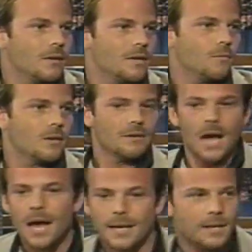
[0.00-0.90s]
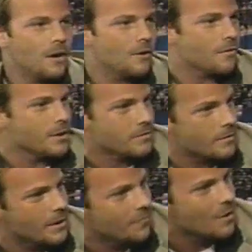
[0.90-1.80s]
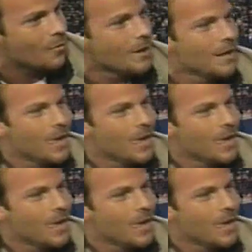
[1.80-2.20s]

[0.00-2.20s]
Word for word: you know, I didn't want to die in Hungary or something. You never know.